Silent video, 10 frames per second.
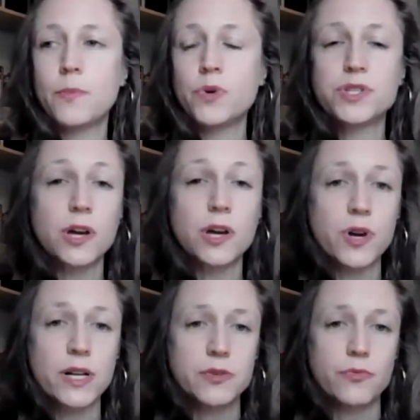We saw
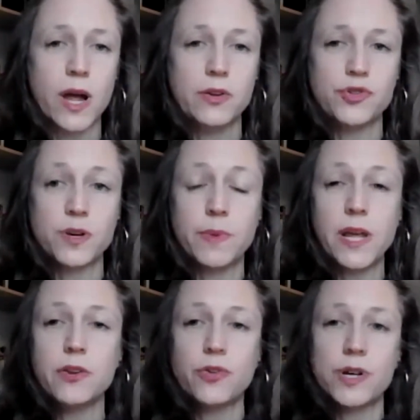transit ridership
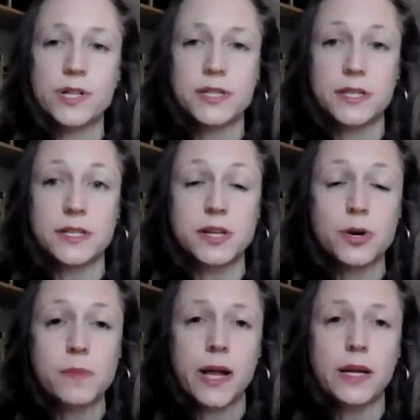increase this
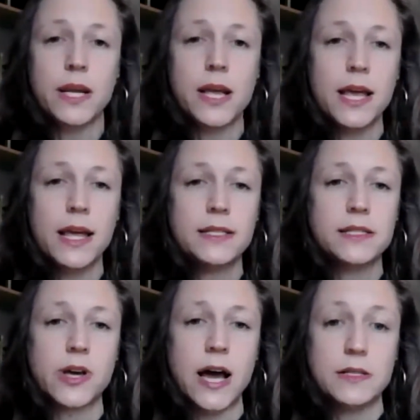year, but it
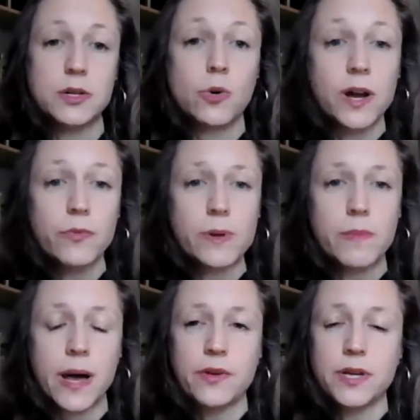still hasn't quite
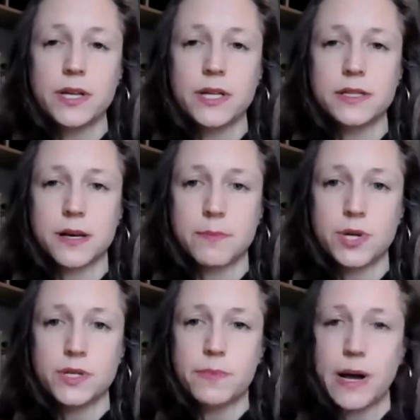rebounded in some
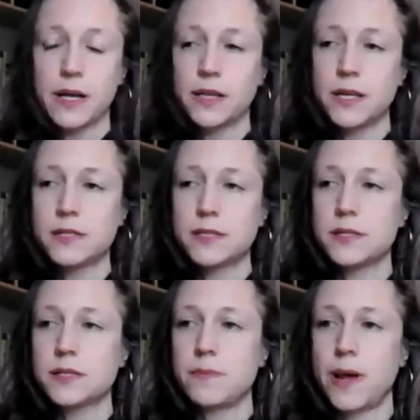municipalities
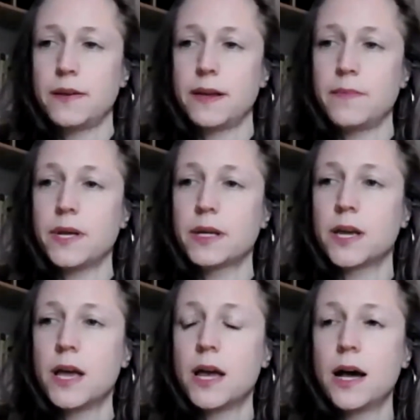since the pandemic.
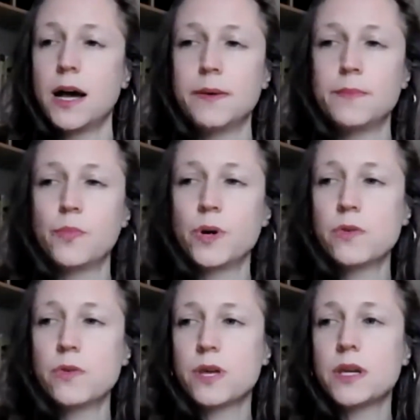What do
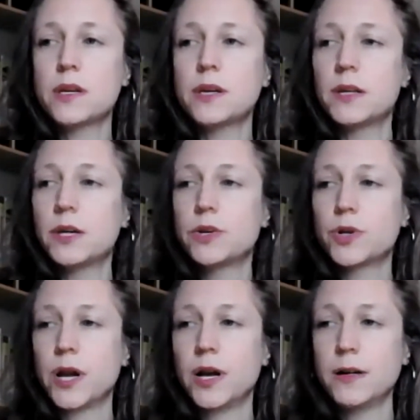you think
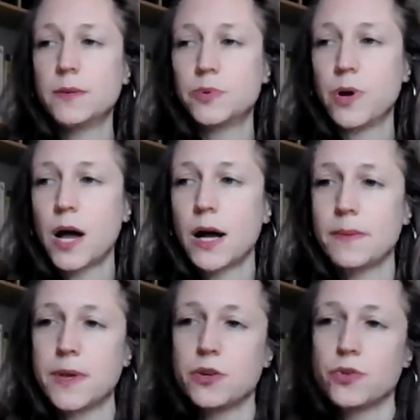could help
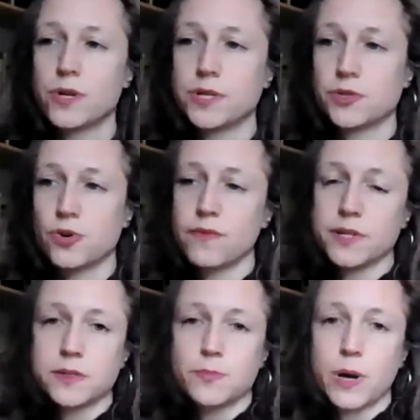increase
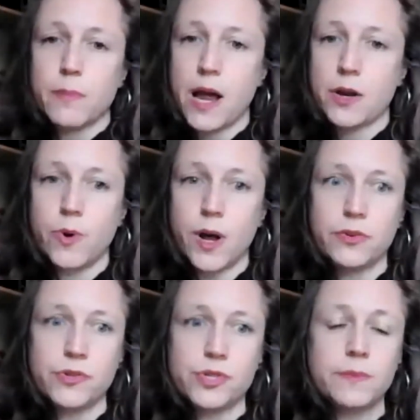service, bring back
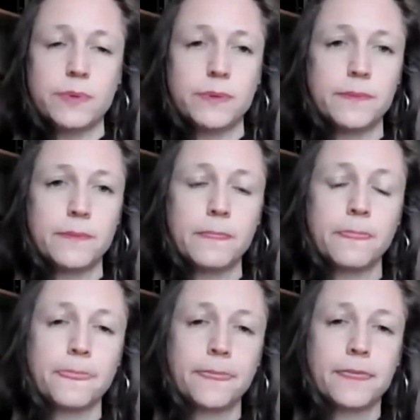ridership?
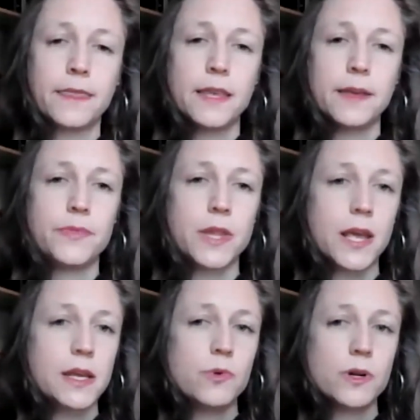
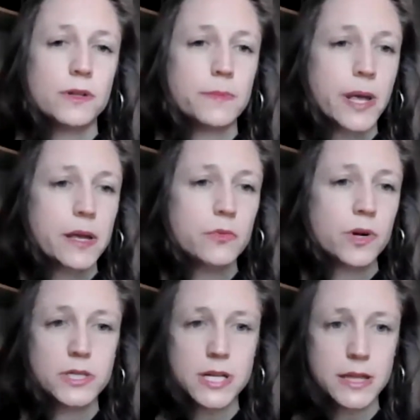Anyone on the panel
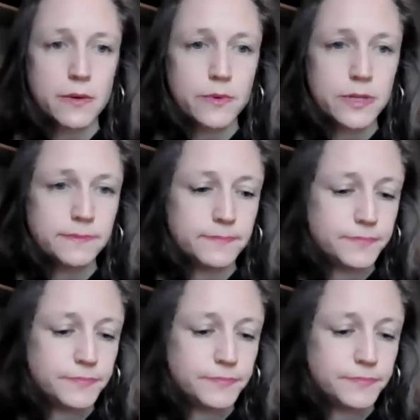want to take that one?